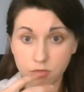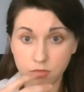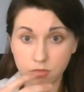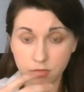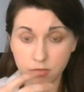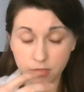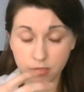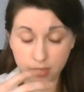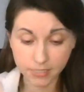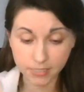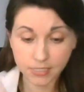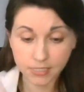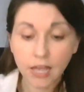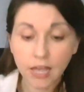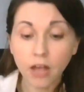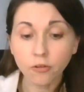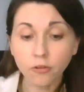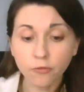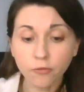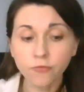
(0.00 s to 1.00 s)
the
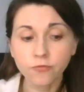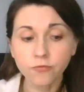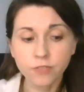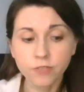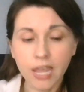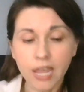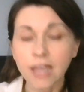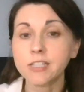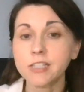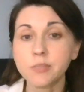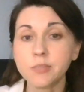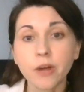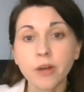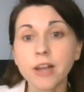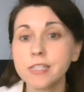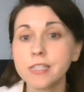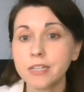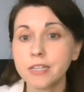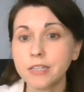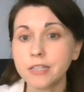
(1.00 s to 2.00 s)
self takes
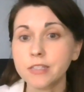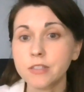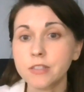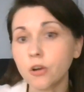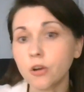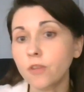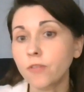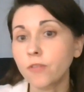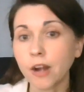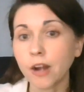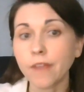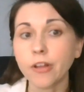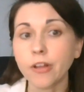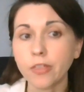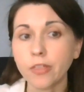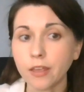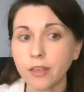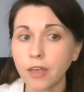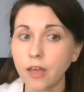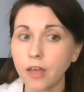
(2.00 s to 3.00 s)
precedence over
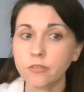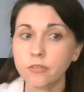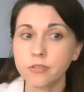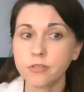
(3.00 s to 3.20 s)
everything else.